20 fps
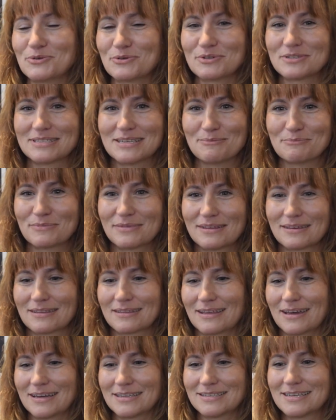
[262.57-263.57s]
or
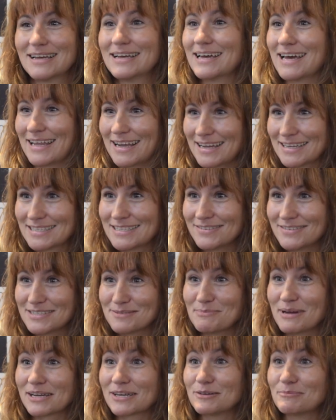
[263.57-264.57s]
something that an
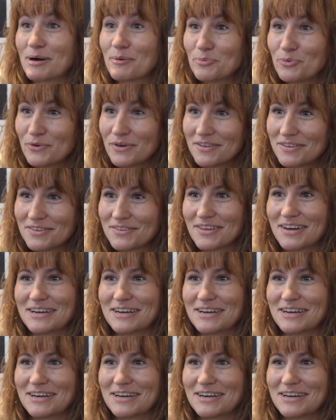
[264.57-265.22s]
activist might come up with.